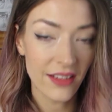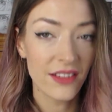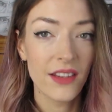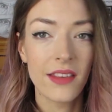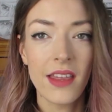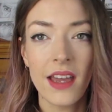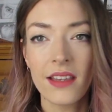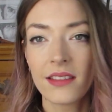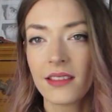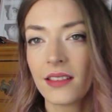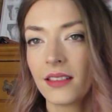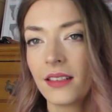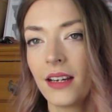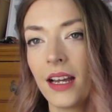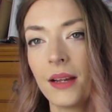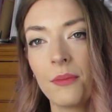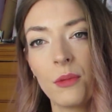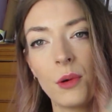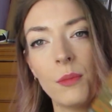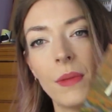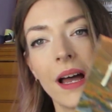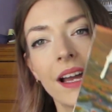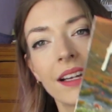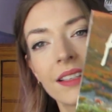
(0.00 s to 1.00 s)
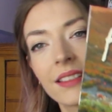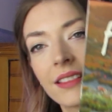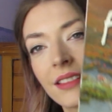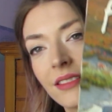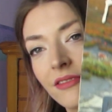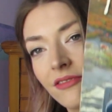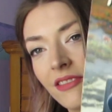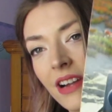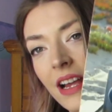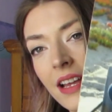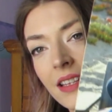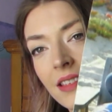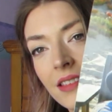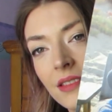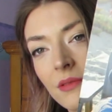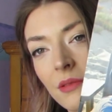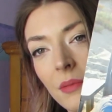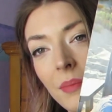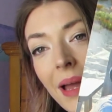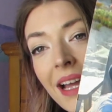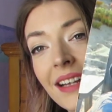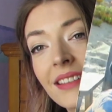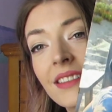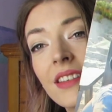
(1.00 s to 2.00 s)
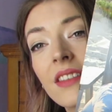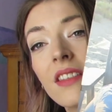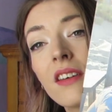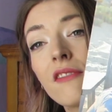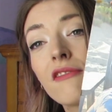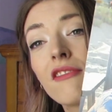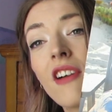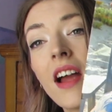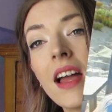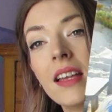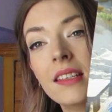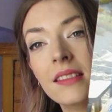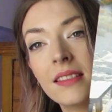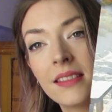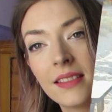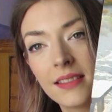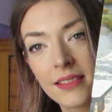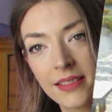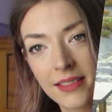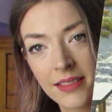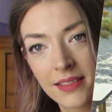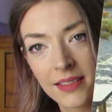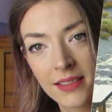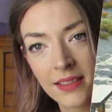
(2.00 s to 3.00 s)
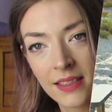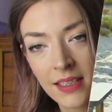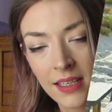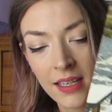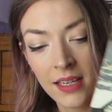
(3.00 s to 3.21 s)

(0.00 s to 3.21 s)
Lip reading: 2009, we're back to Friends. We're back to the Friends.